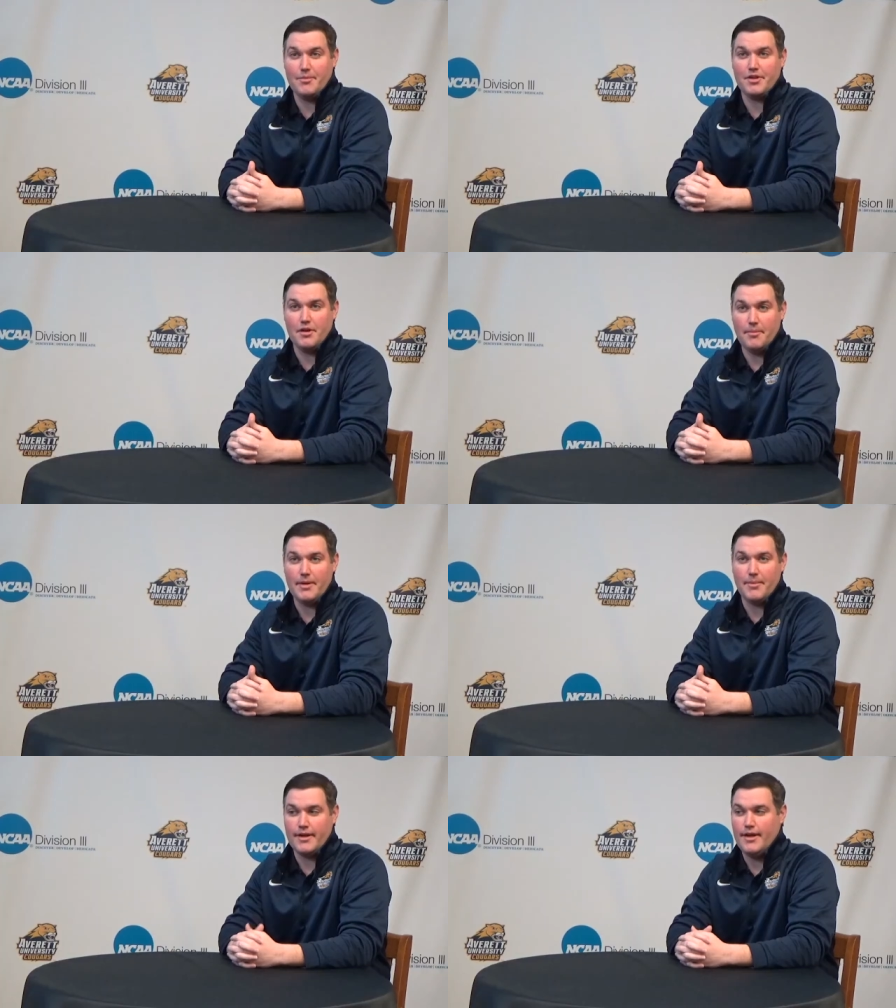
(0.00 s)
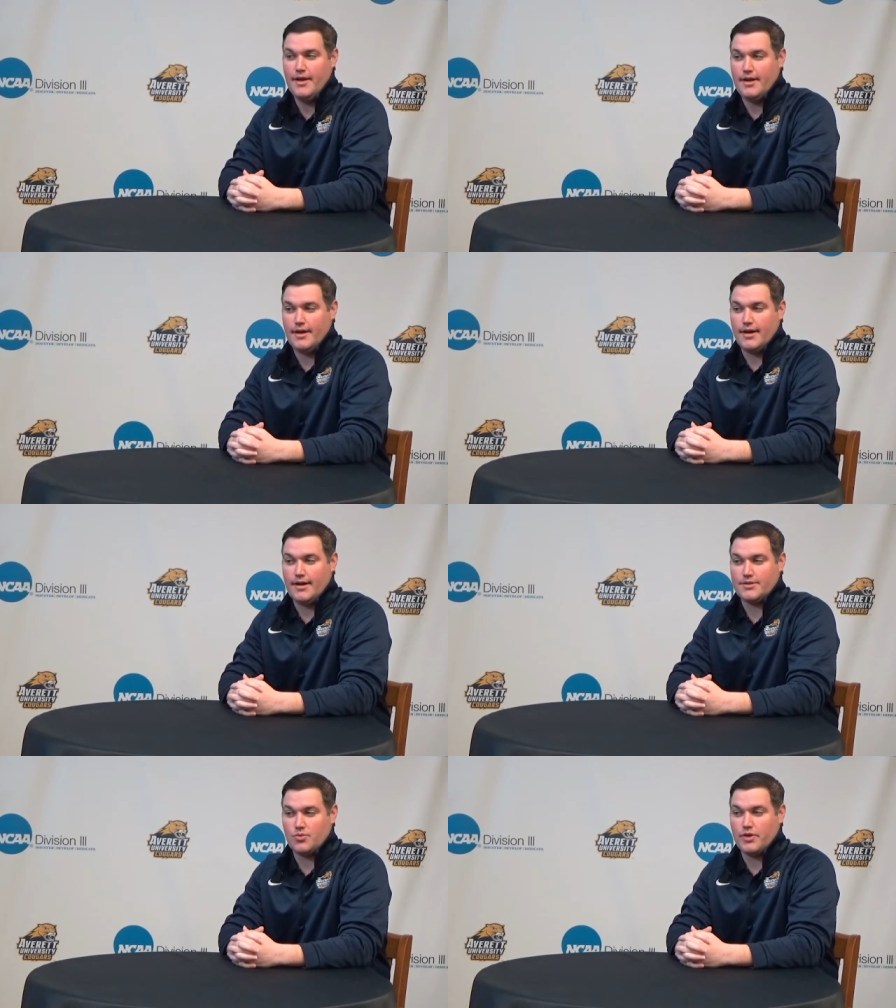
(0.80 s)
and the commitment
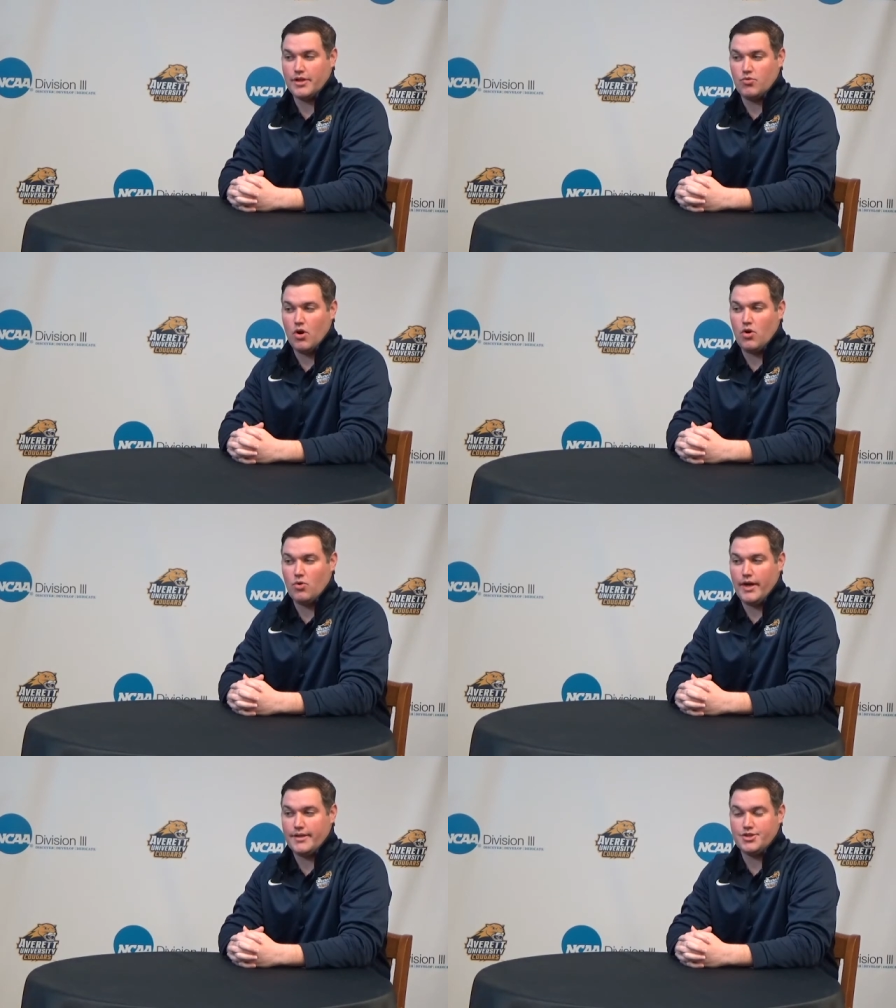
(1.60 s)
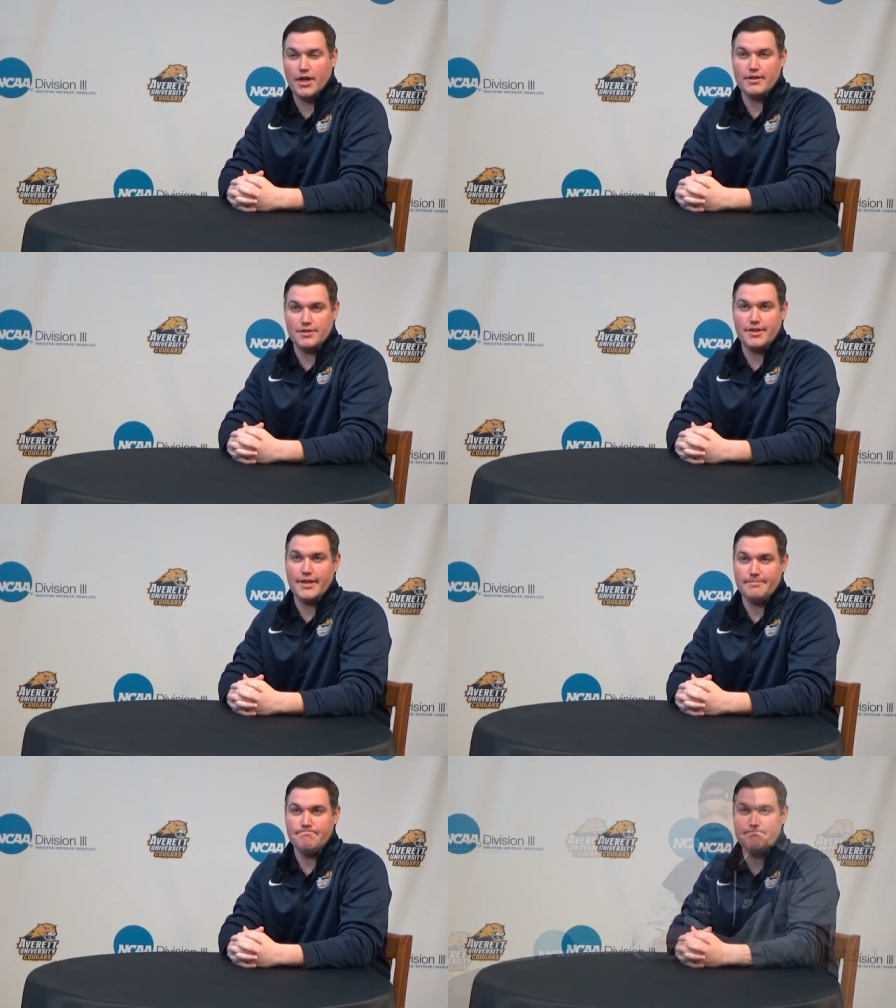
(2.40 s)
uh, to really grow and gel as a team.